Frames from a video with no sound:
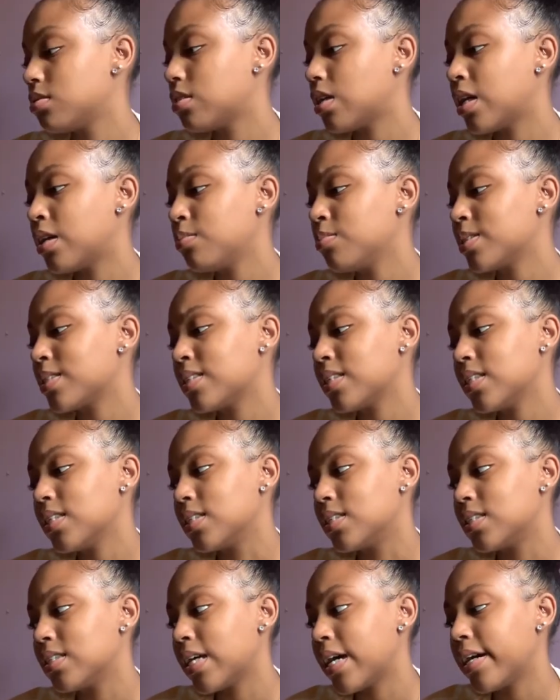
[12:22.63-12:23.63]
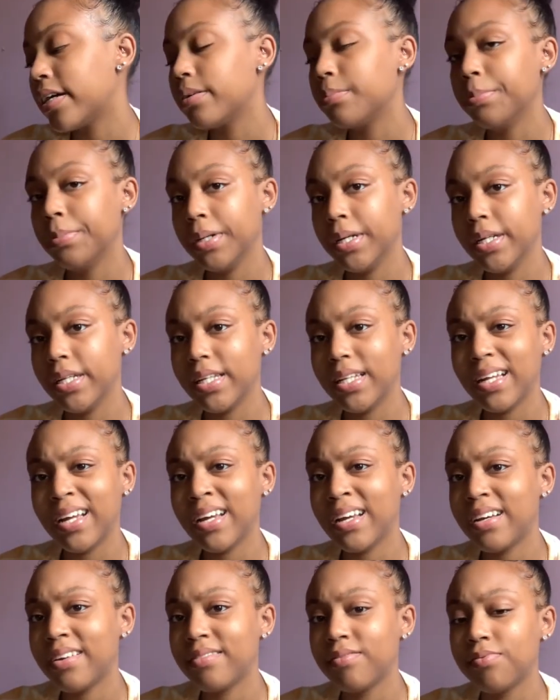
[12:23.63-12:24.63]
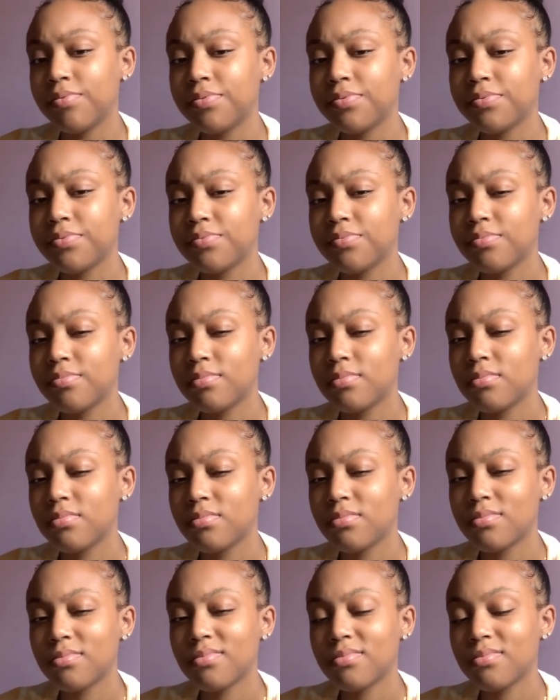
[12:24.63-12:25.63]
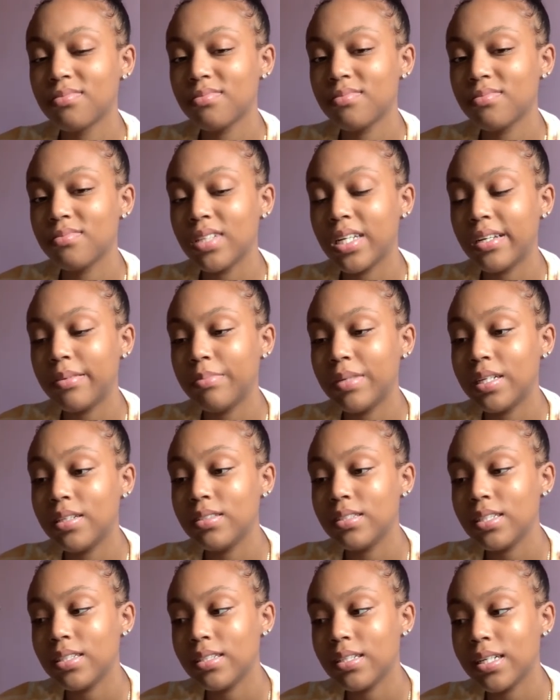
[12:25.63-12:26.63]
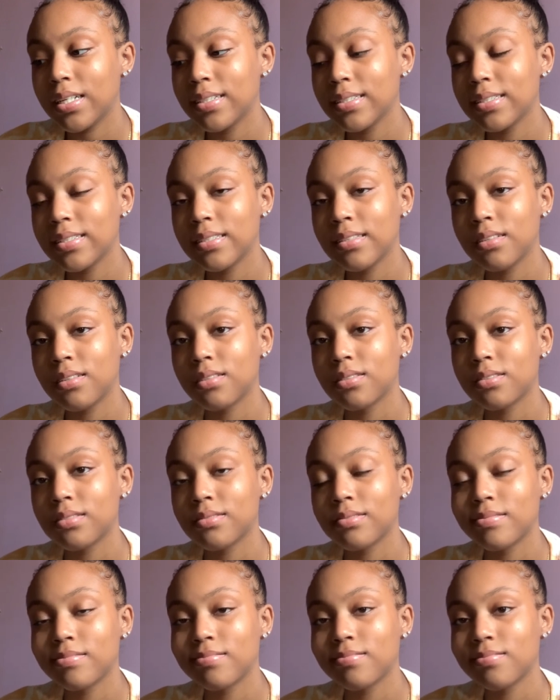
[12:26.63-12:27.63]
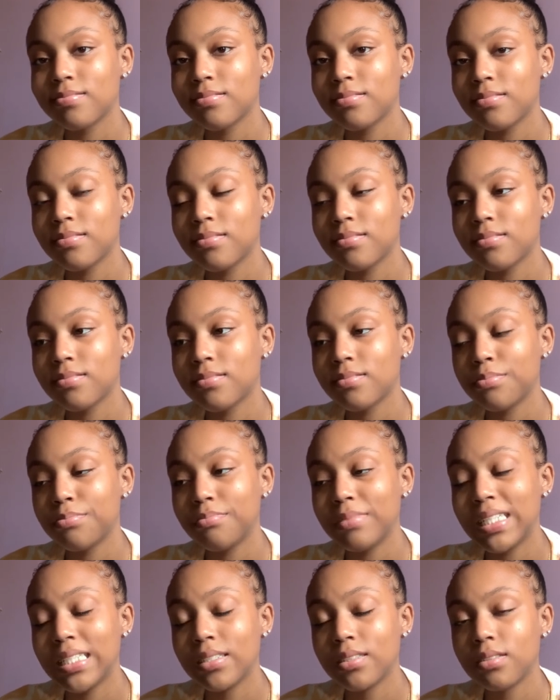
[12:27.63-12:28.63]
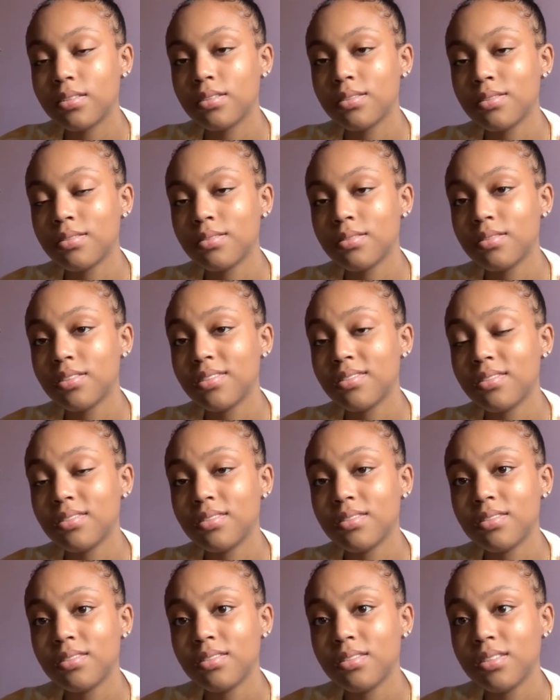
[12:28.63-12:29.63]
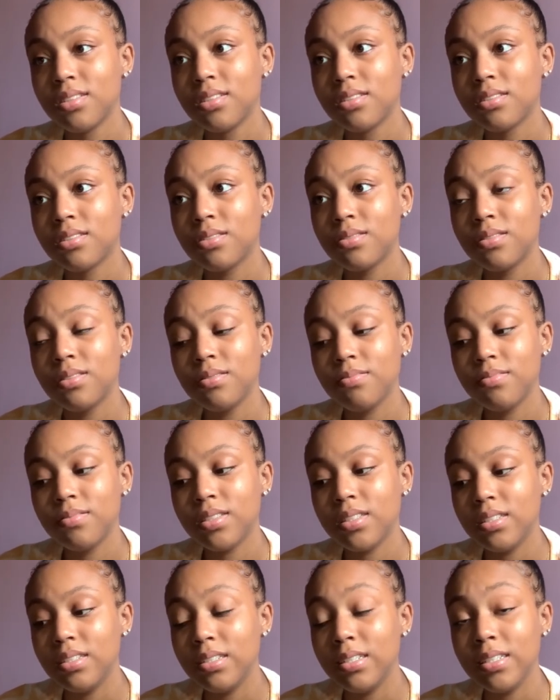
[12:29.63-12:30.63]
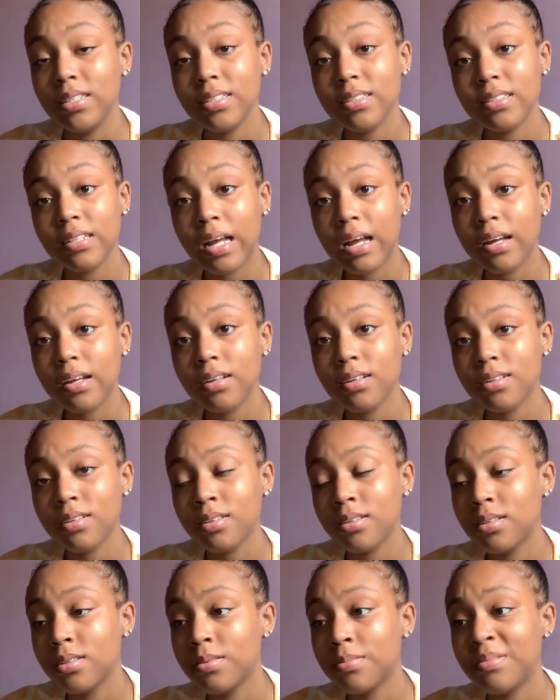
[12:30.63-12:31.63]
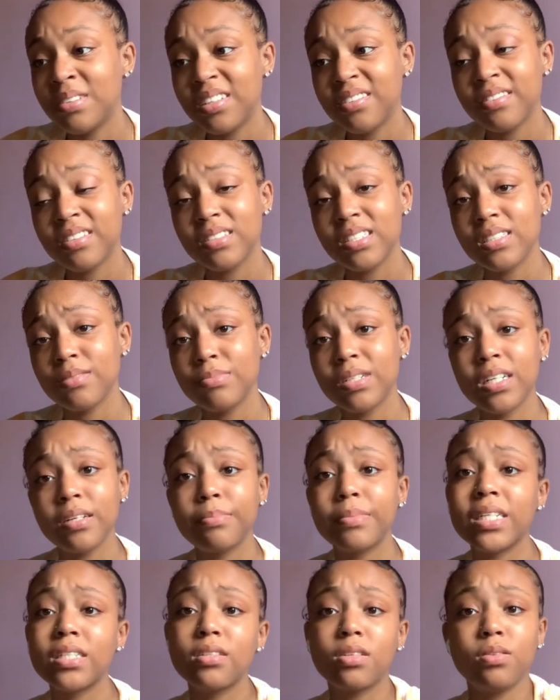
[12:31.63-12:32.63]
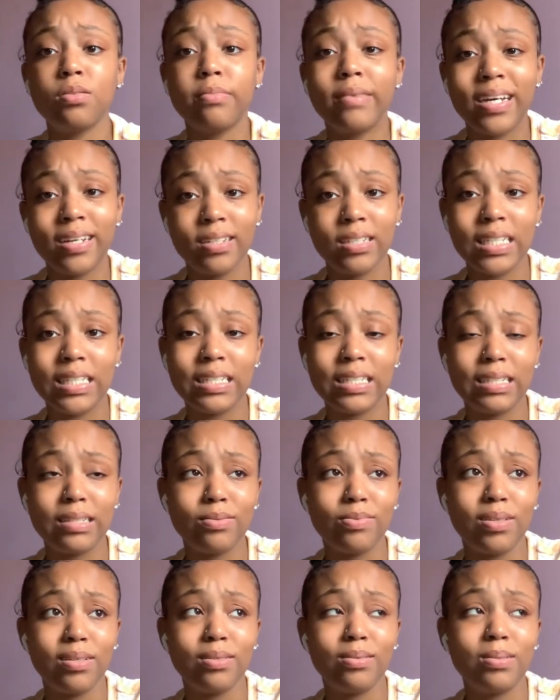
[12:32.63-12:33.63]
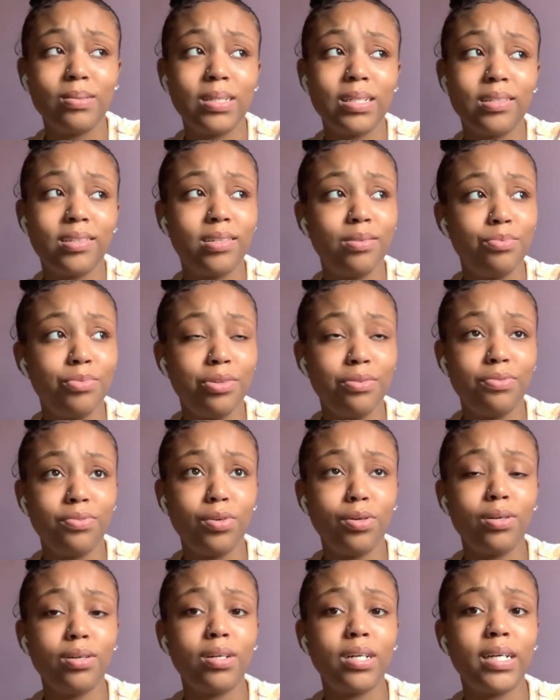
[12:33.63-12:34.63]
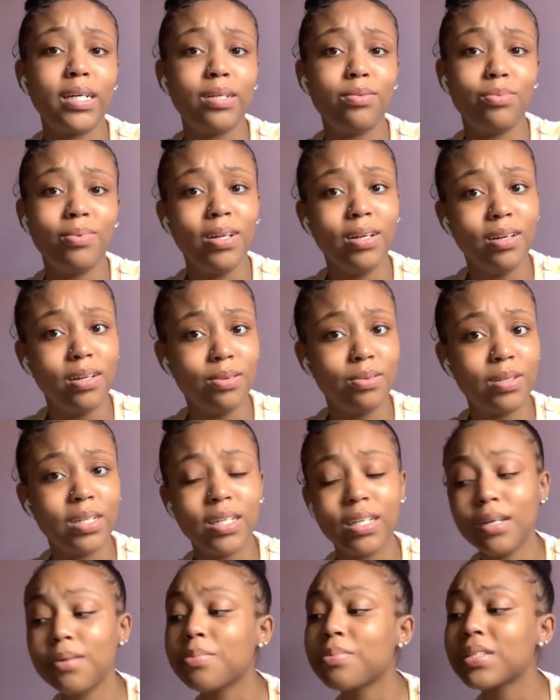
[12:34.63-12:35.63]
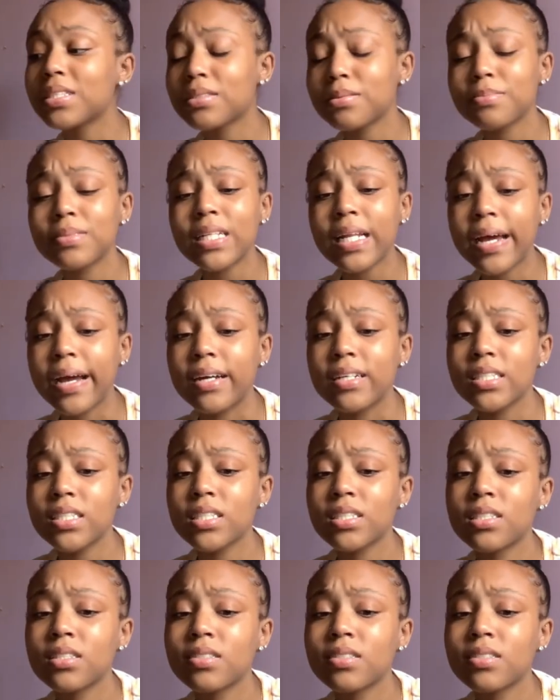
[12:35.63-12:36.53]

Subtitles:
I would say a snack, but I have gum and Tic Tacs and mints, so I don't really need a snack. But if I was bringing my tote bag and we're going somewhere far, I would load it up with some snacks.